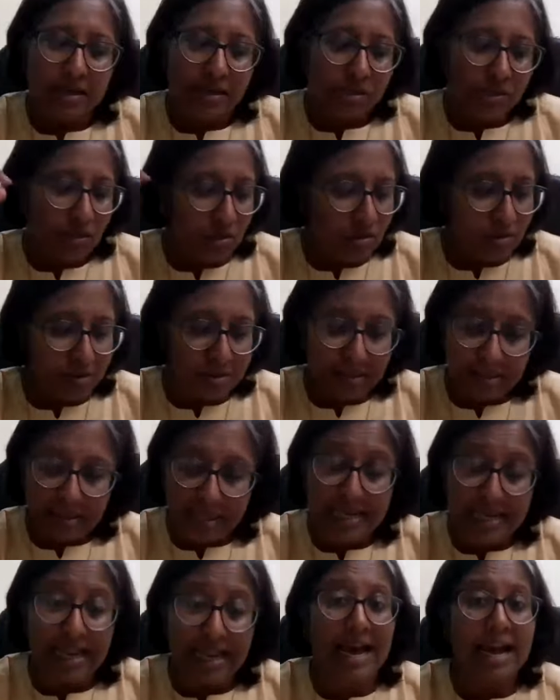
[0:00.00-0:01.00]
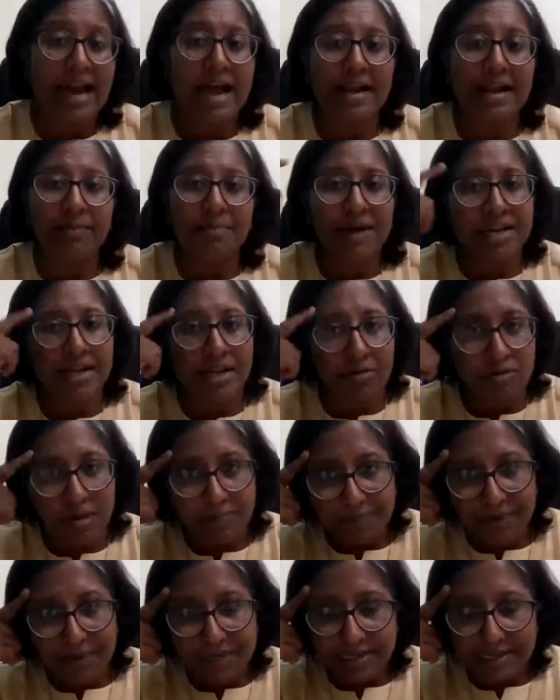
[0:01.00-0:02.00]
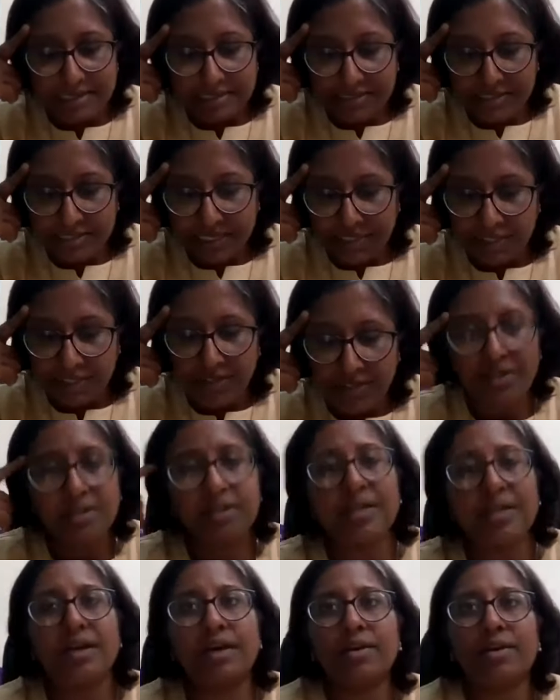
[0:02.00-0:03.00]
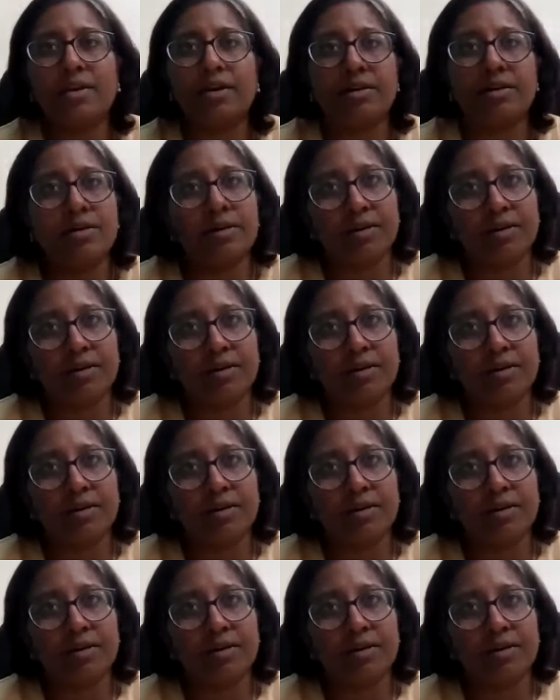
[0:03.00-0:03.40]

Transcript: So then I had my developmental station there.